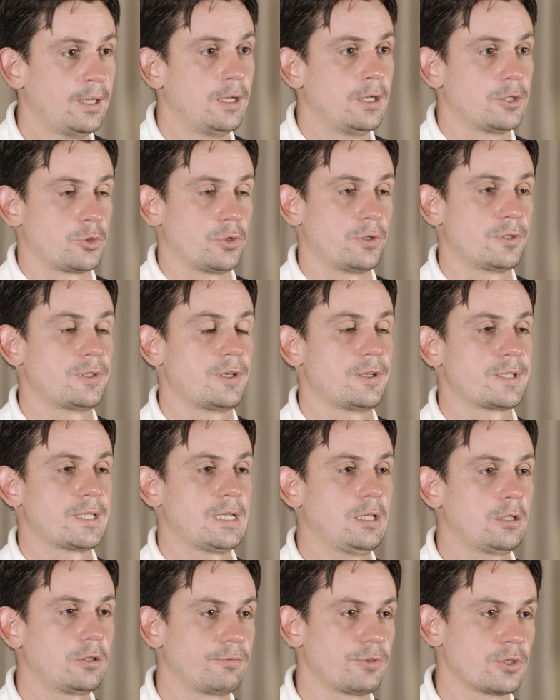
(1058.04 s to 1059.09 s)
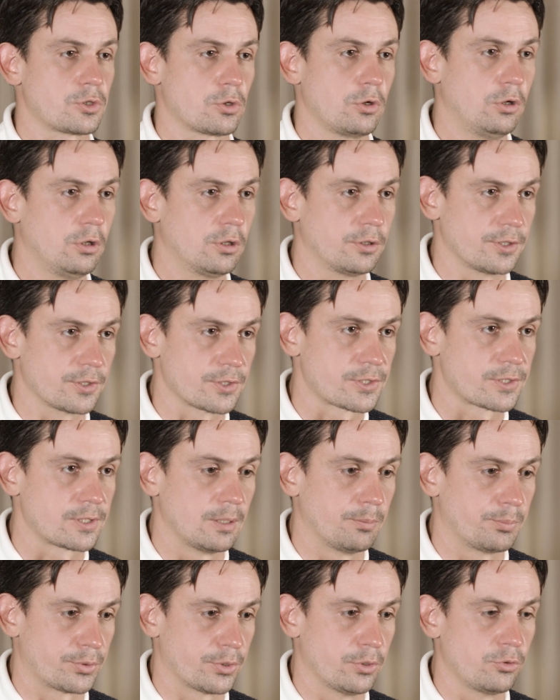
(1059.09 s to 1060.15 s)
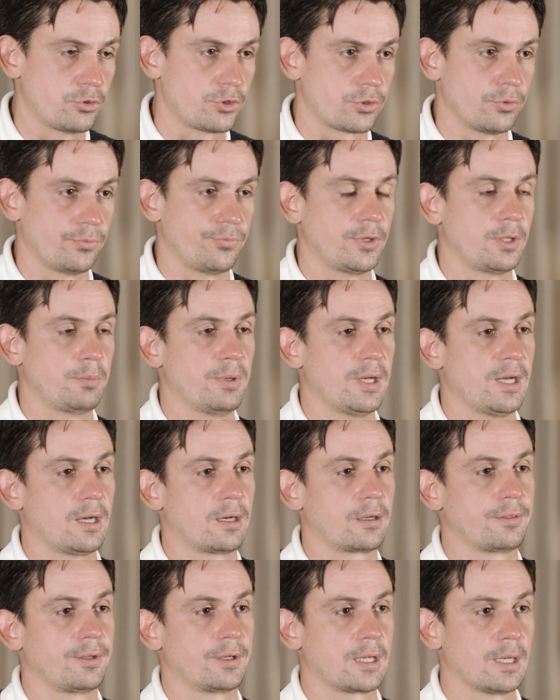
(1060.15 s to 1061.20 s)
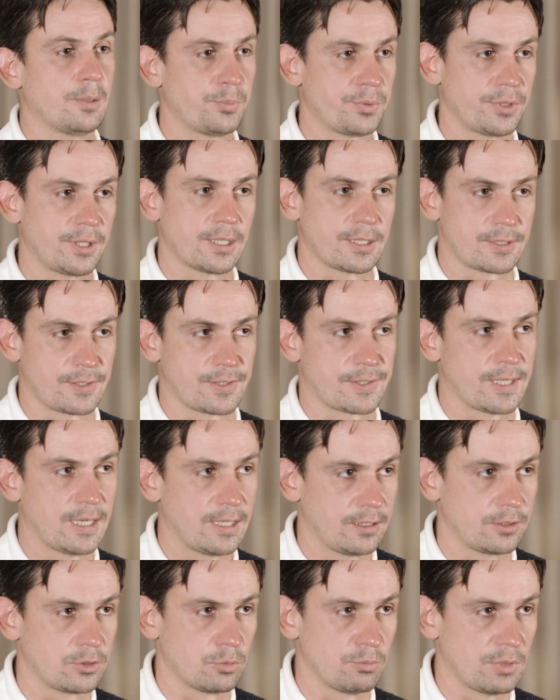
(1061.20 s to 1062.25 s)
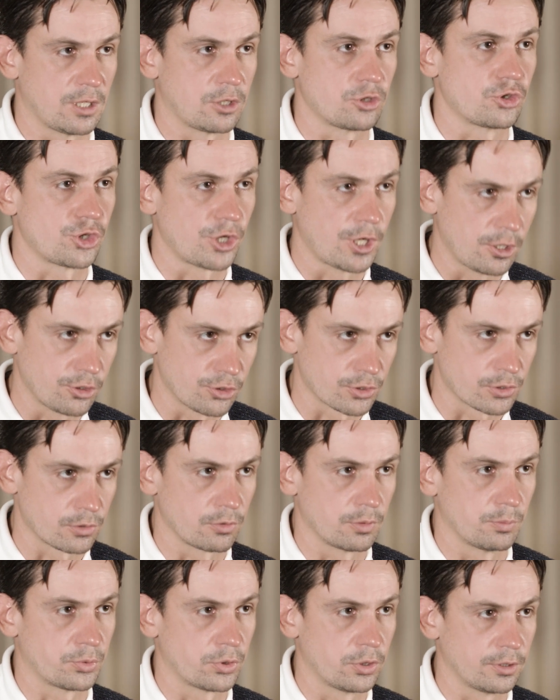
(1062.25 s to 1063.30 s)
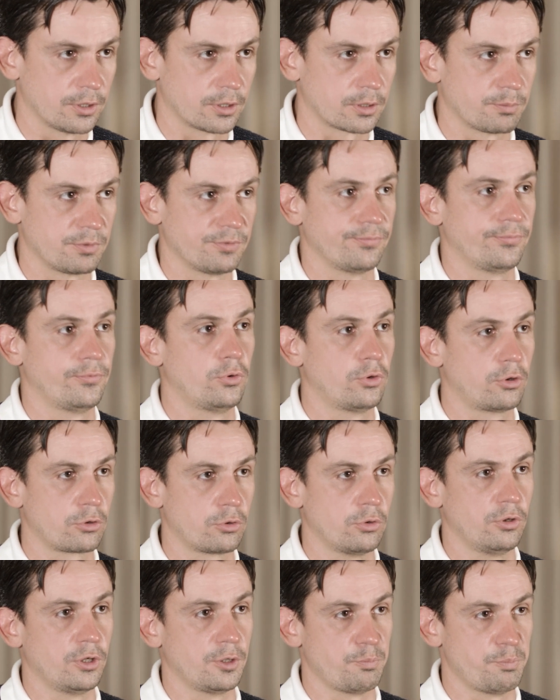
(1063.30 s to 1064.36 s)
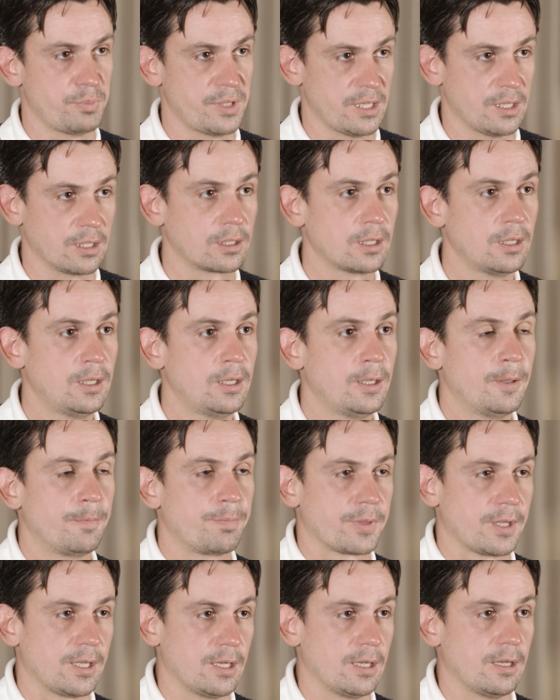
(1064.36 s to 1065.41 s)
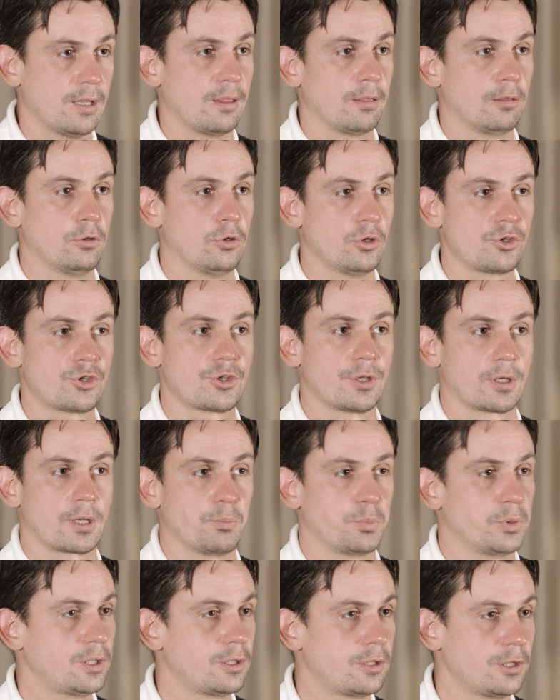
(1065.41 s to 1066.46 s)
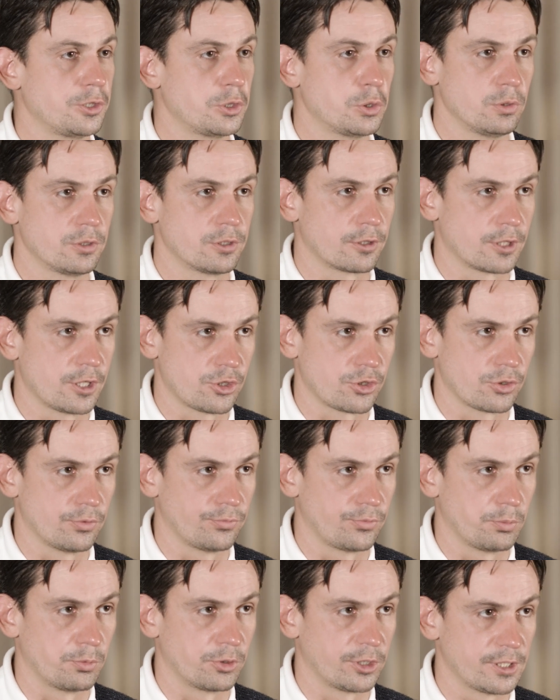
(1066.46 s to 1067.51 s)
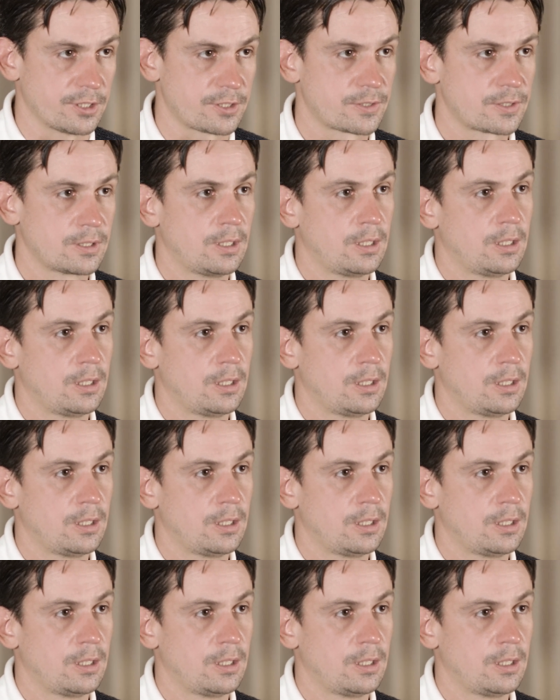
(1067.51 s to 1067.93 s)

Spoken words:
So as a result of this honest approach to feedback, the company has decided to make changes to the product before going big and launched a completely new iteration of Uber Eats,